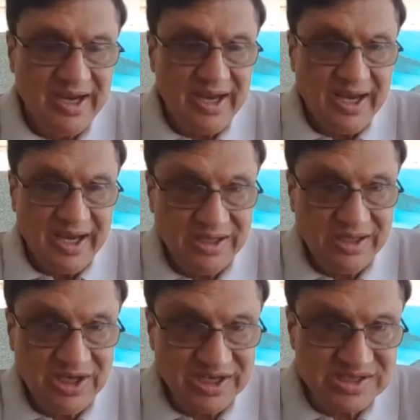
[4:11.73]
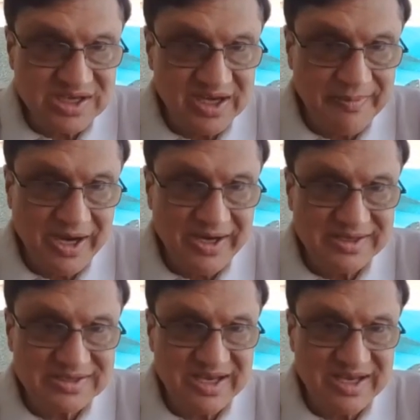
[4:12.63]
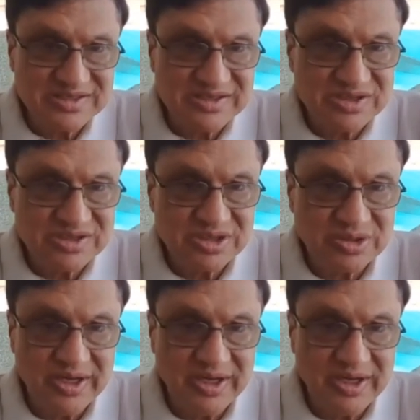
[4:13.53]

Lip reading: And in case AMI is less than 0,